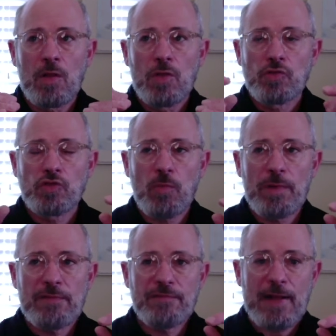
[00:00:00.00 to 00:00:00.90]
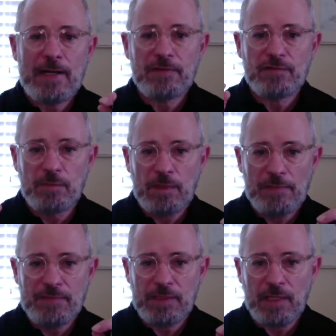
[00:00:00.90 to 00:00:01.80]
so many factors from
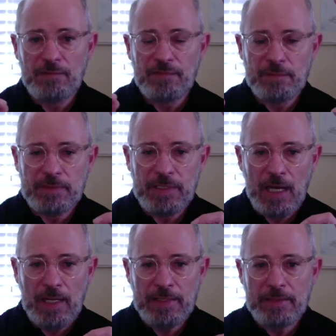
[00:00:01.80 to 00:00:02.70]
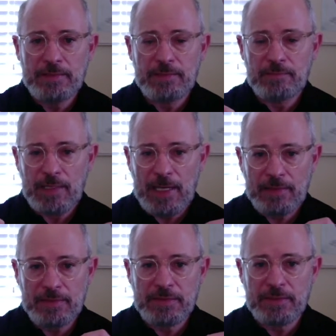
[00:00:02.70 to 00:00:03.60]
lifestyle, from diet, lack
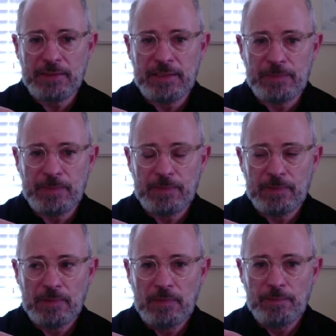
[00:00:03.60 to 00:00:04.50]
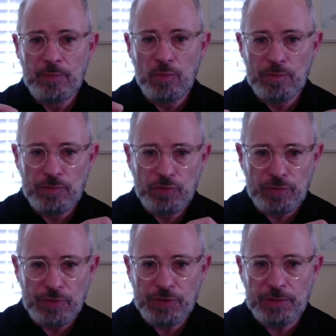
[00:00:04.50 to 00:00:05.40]
of sleep, poor
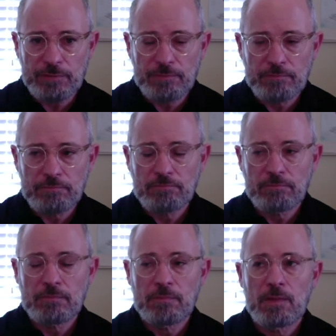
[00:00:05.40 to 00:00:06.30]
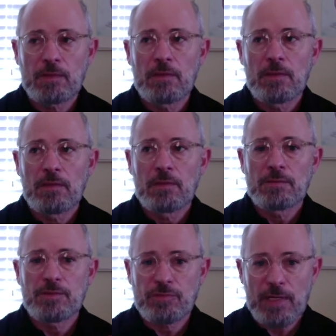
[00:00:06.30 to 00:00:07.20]
nutrition,
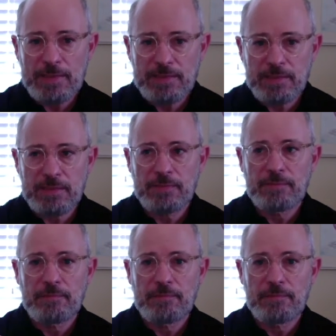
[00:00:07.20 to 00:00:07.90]
stress.